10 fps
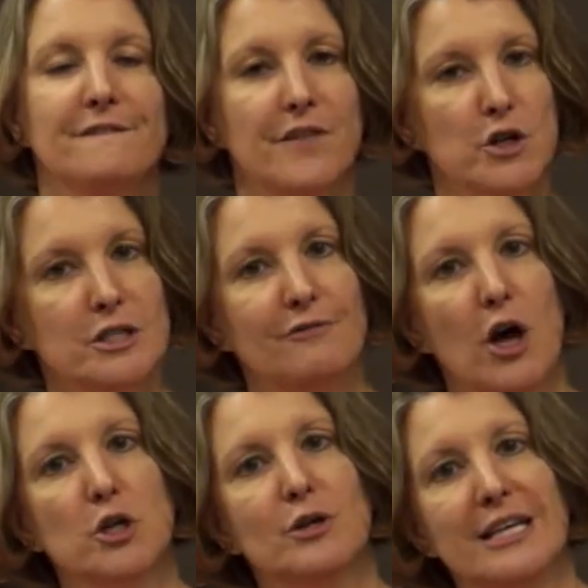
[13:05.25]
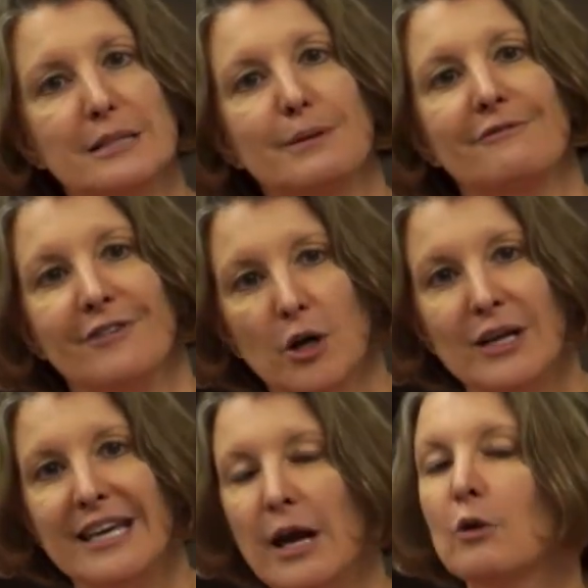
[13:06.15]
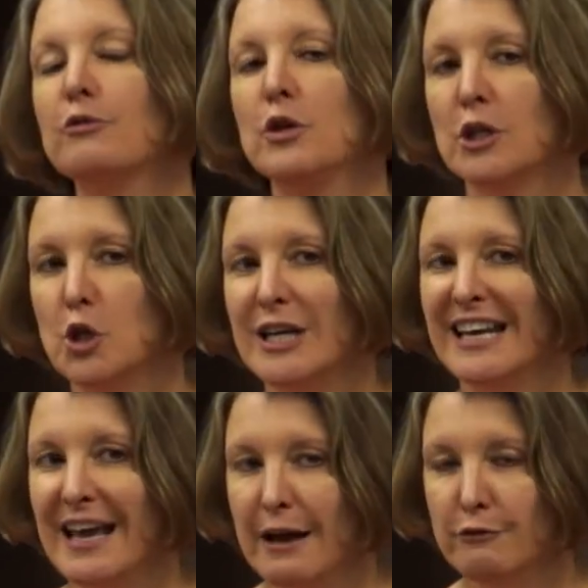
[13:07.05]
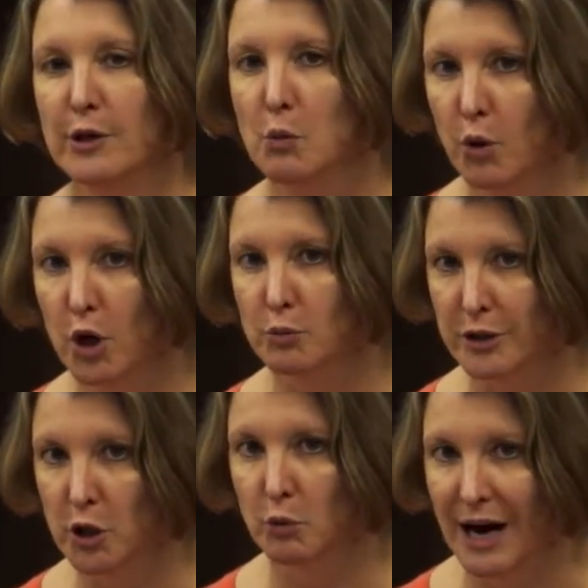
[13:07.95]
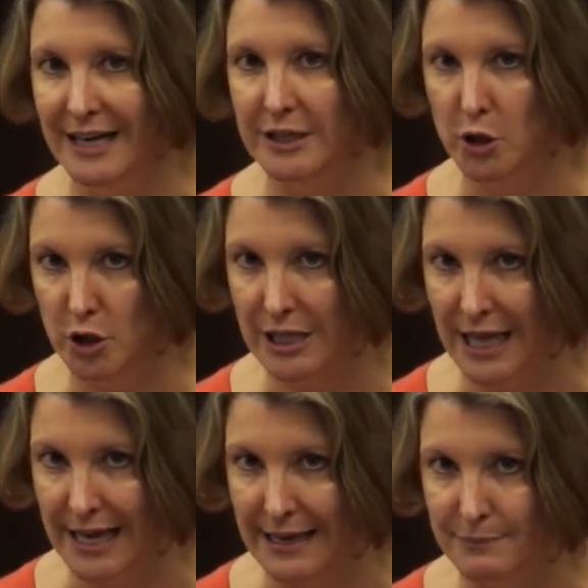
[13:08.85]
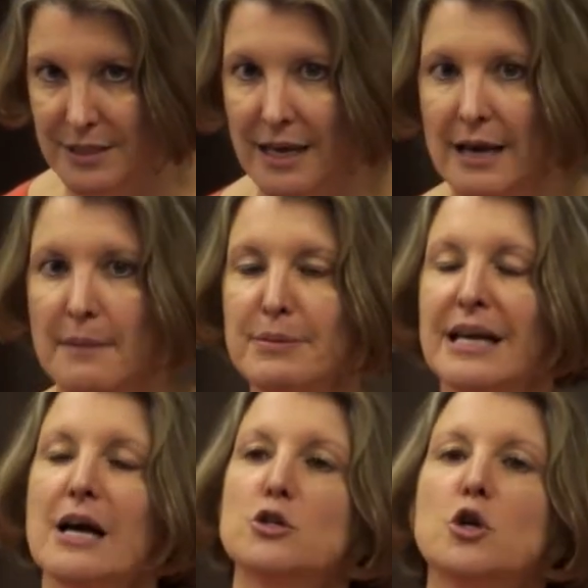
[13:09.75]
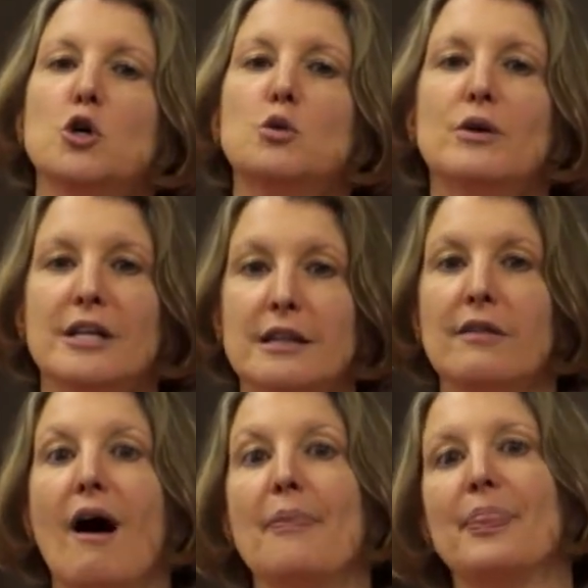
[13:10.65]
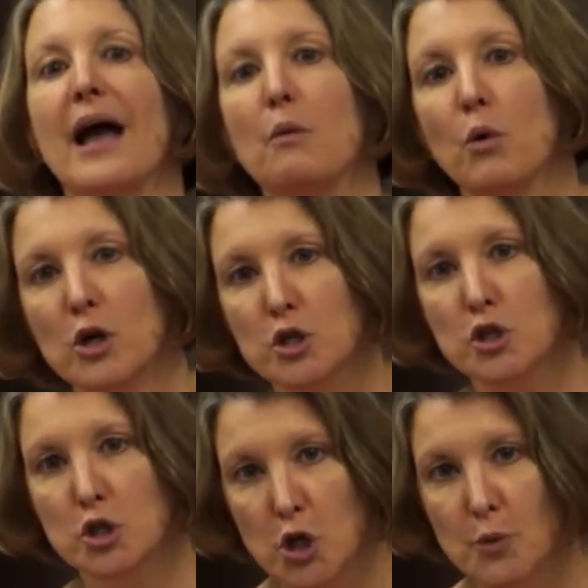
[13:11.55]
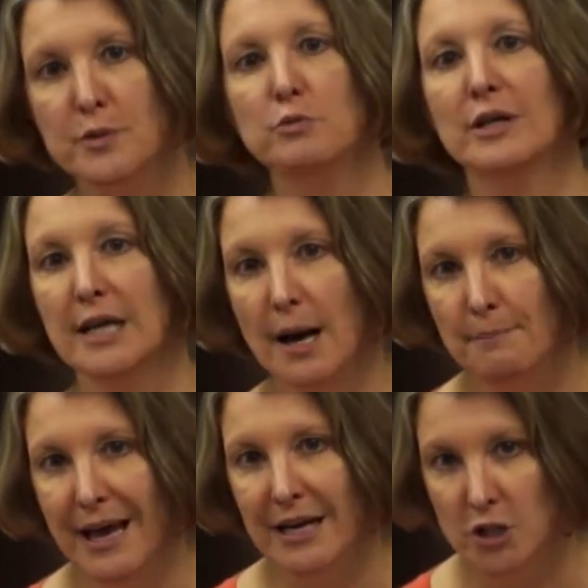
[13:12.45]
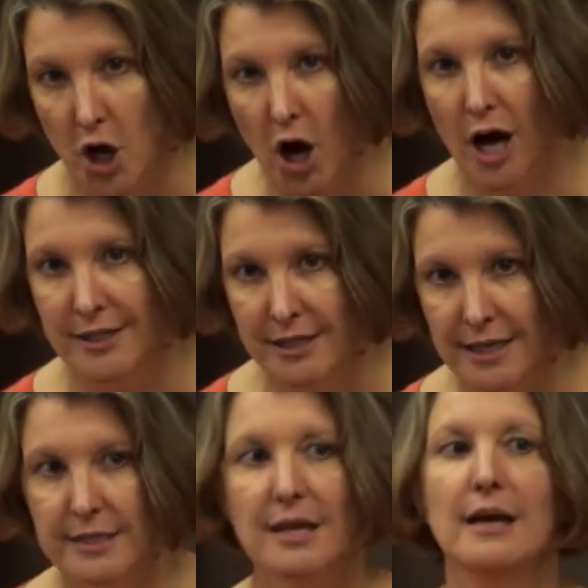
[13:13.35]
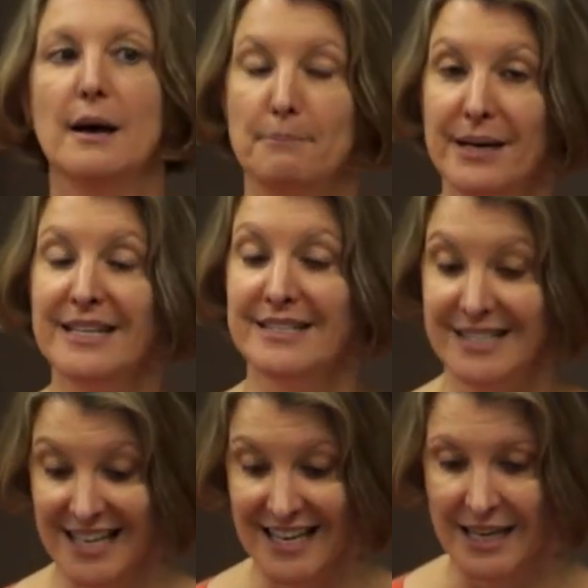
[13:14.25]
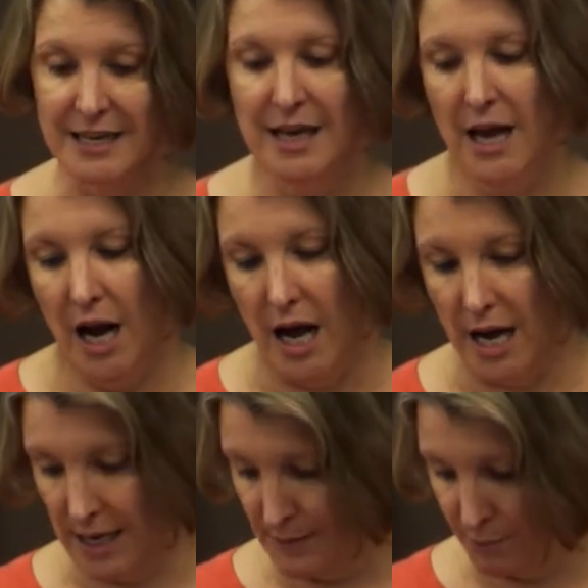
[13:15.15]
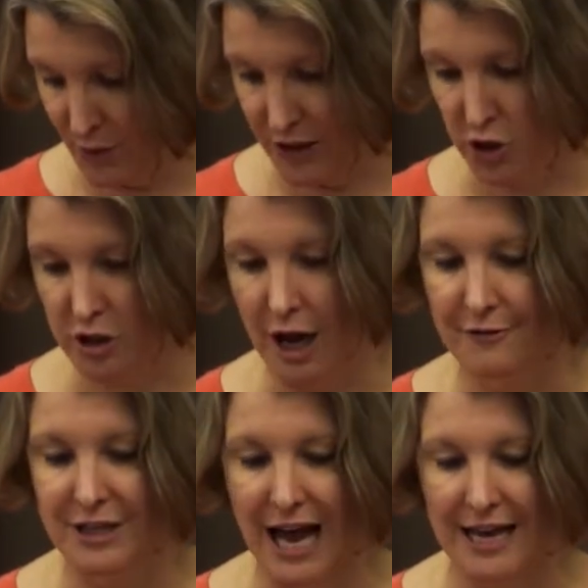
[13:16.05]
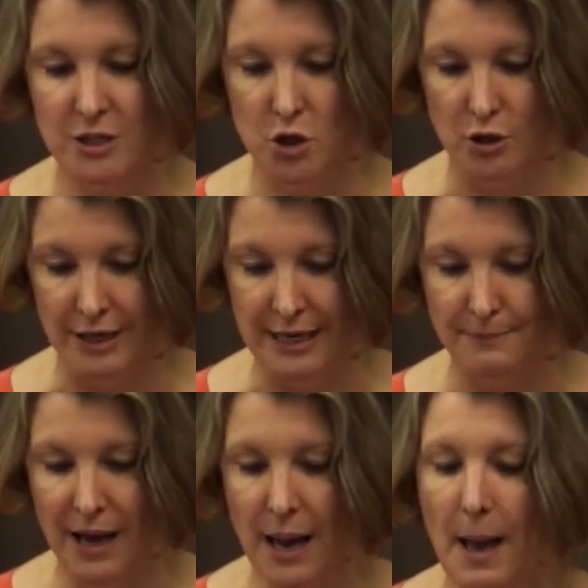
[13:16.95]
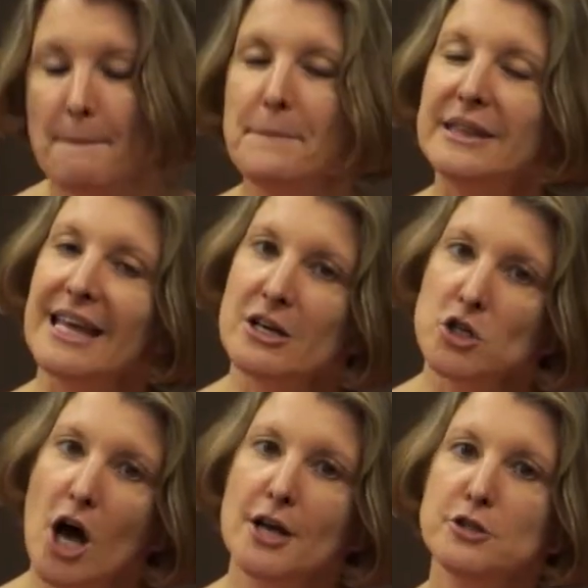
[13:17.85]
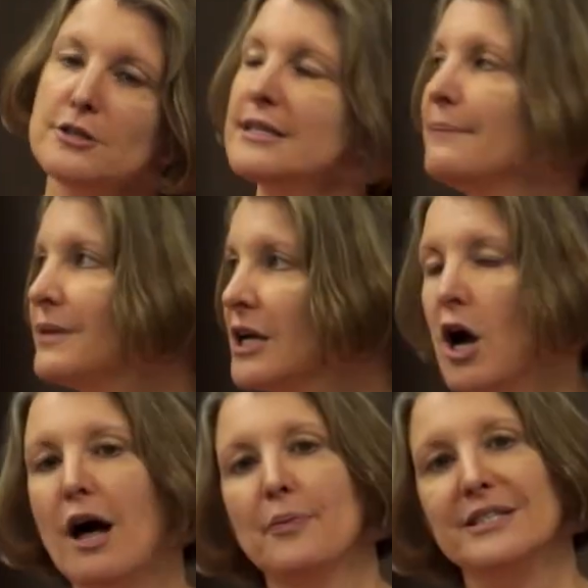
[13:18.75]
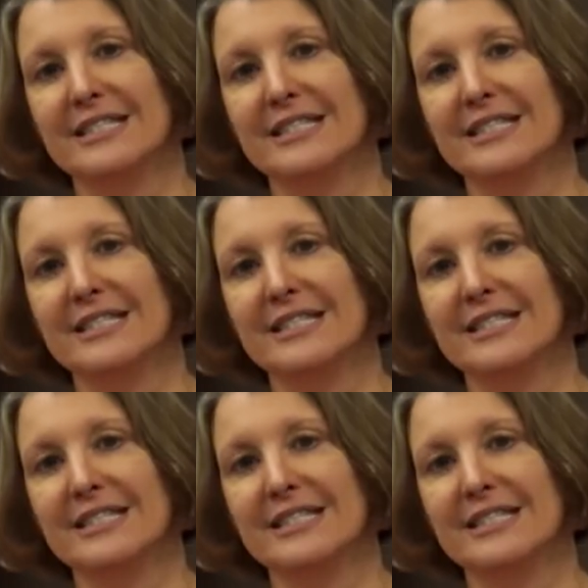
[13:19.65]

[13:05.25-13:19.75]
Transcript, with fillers: First of all, you need to be very careful and look at every word when you're writing your claims because who would have thought that word scooped would come back to haunt us, but it did um, with the soft ice cream. But there's also something called the